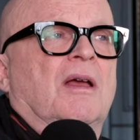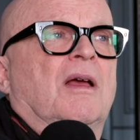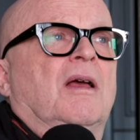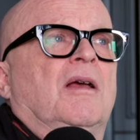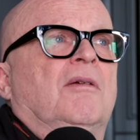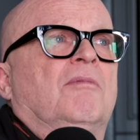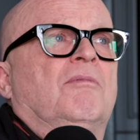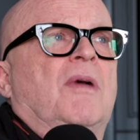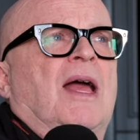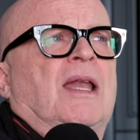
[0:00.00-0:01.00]

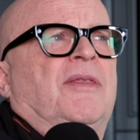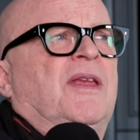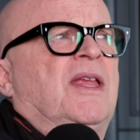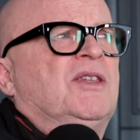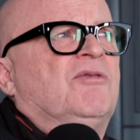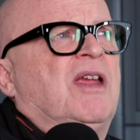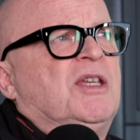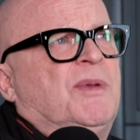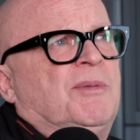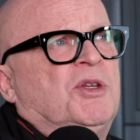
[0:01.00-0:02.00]
and I think it's great
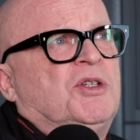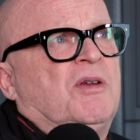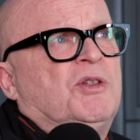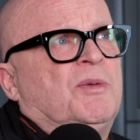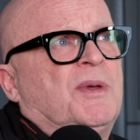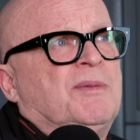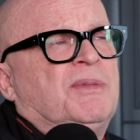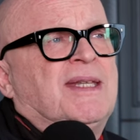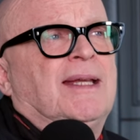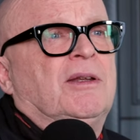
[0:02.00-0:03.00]
to be able to show it to a
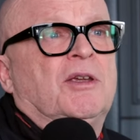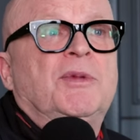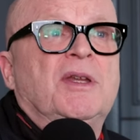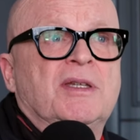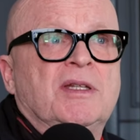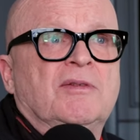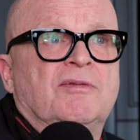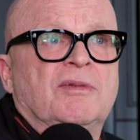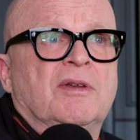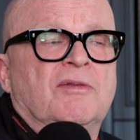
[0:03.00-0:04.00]
particular community
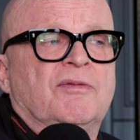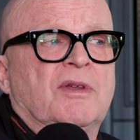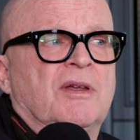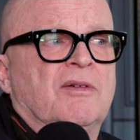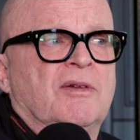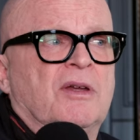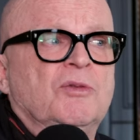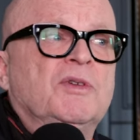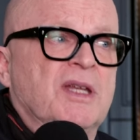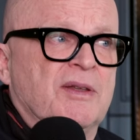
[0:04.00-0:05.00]
of an
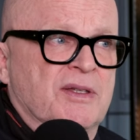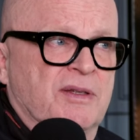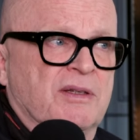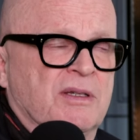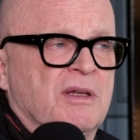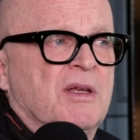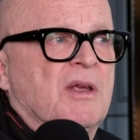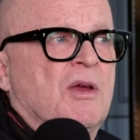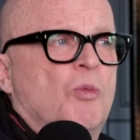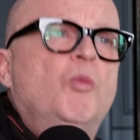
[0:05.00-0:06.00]
audience that
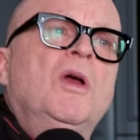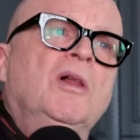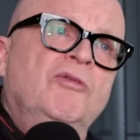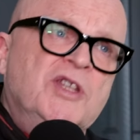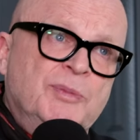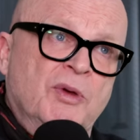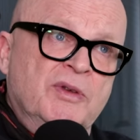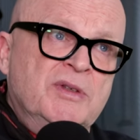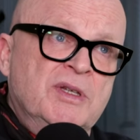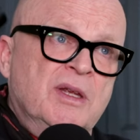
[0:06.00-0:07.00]
will
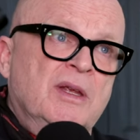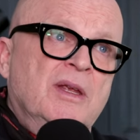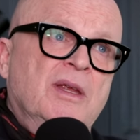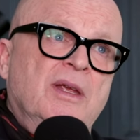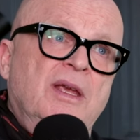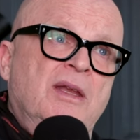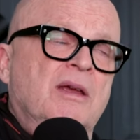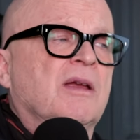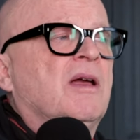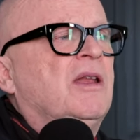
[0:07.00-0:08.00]
respond in
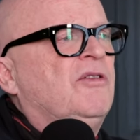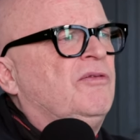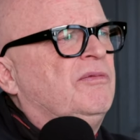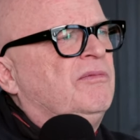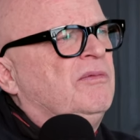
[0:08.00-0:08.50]
a kind of